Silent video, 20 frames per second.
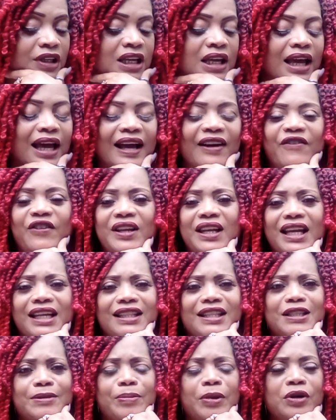I feel like
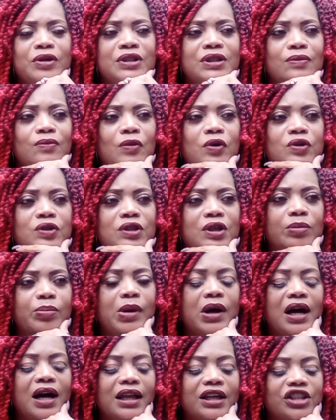this person wants to
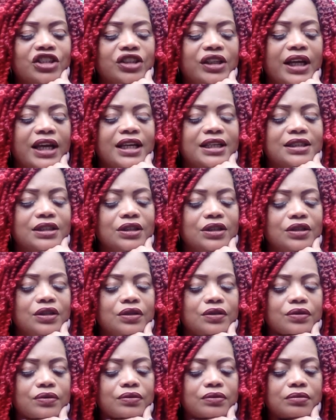apologize to
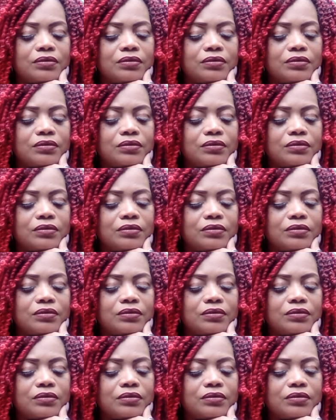you.